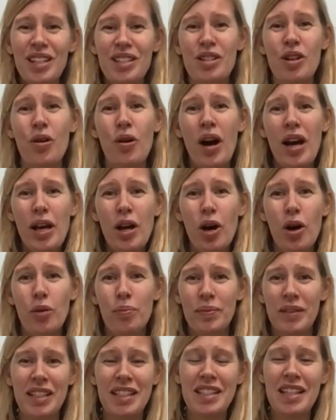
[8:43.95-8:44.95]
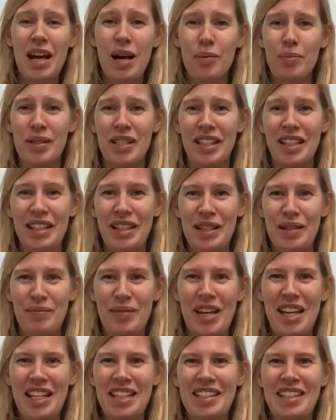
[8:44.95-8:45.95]
So I hope this helps a little
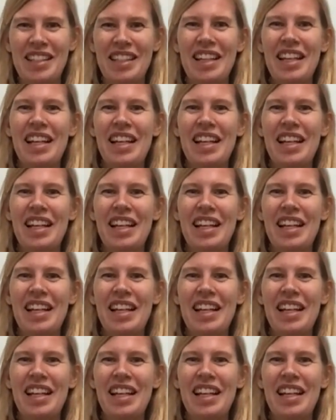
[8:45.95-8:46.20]
bit.